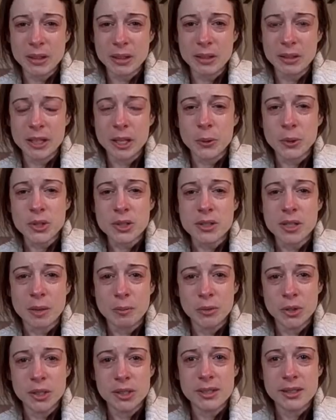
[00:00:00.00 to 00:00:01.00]
There were
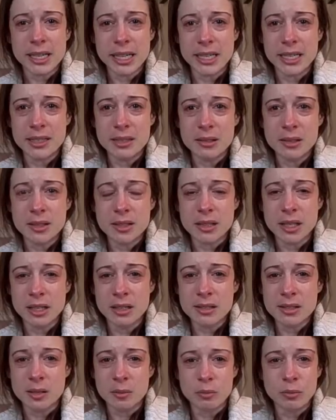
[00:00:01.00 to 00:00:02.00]
some good days
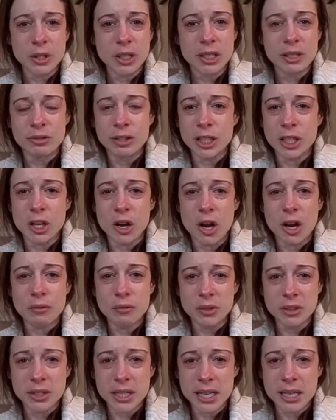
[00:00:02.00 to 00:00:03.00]
and some really, really
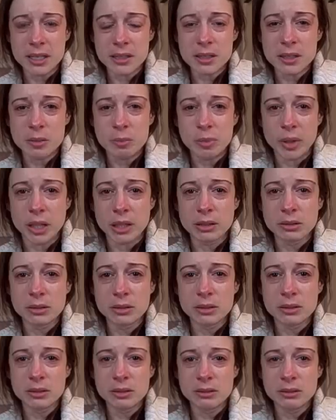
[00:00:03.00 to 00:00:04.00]
awful days, but
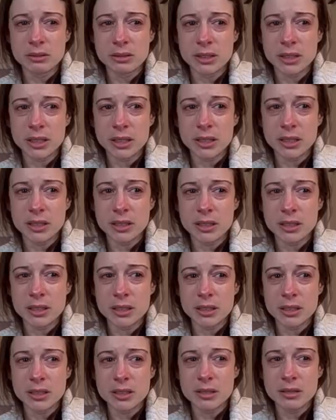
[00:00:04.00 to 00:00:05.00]

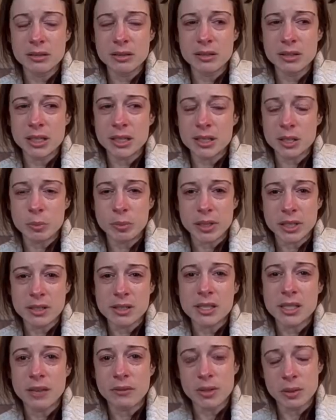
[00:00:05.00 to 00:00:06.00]
it's been
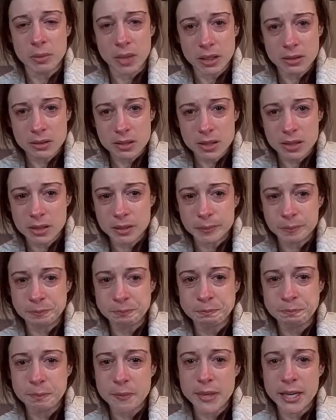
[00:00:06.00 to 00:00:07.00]
7 months,
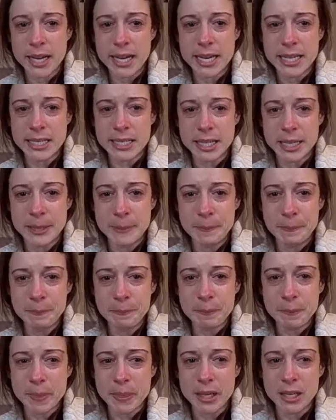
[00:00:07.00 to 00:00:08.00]
and
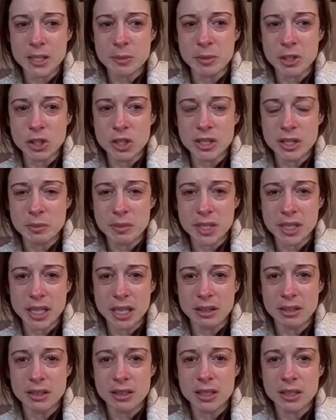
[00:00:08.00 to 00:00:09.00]
as much as I'm
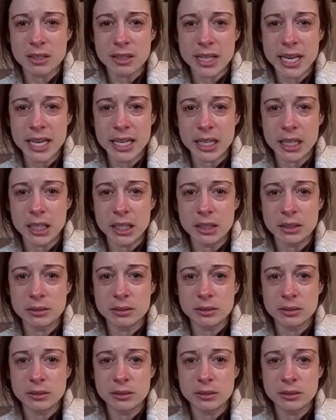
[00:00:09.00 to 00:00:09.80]
scared to take it,